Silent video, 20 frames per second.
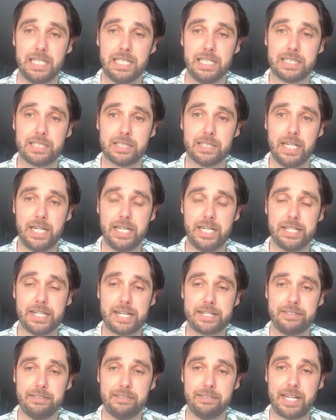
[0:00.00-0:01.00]
Create a
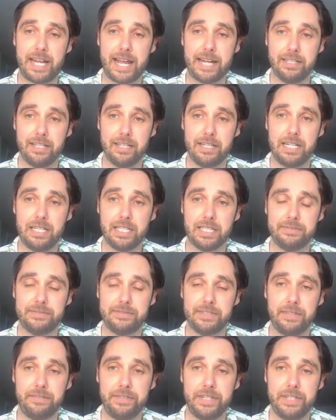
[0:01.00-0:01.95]
nice little catalog of